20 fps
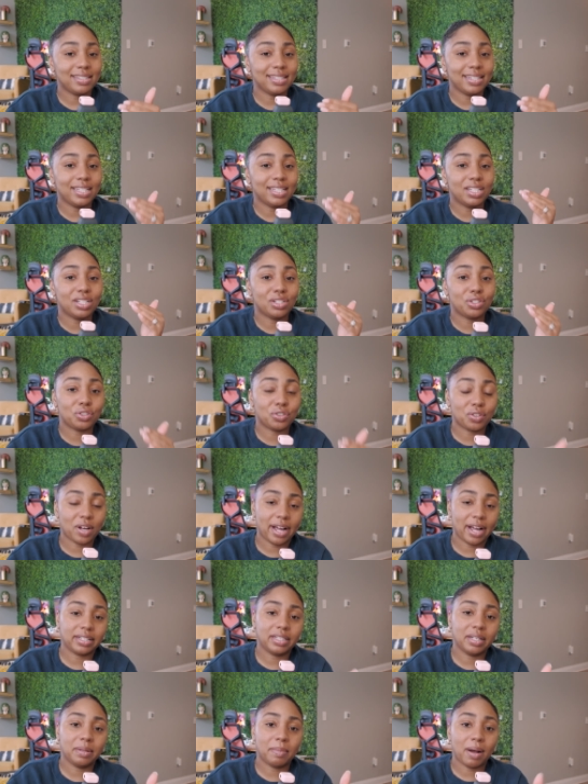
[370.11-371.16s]
to get
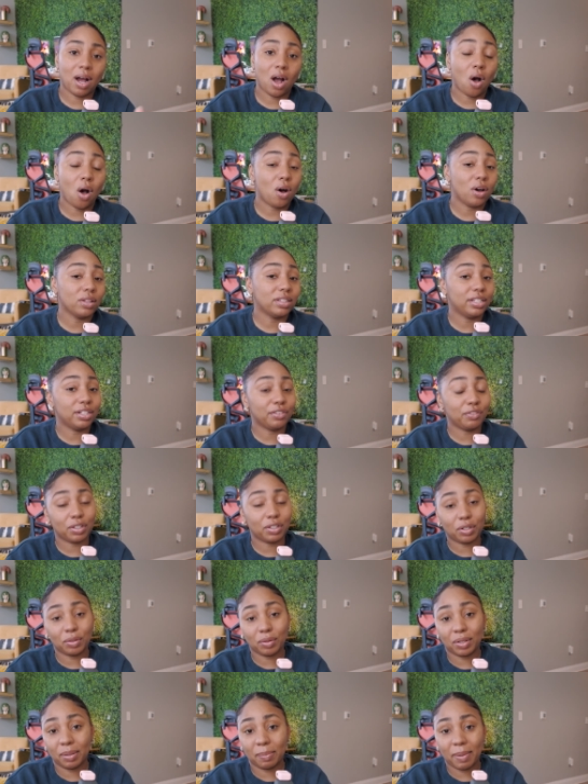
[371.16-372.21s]
distracted by all the different
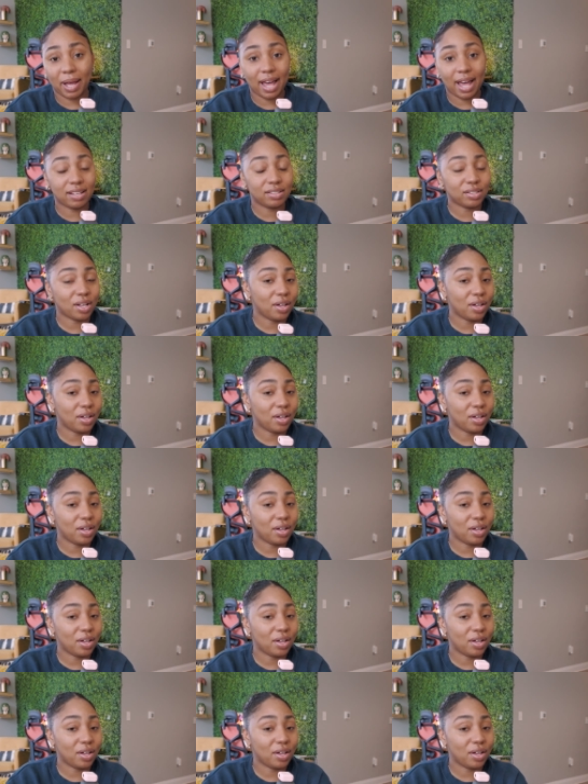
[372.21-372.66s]
career paths,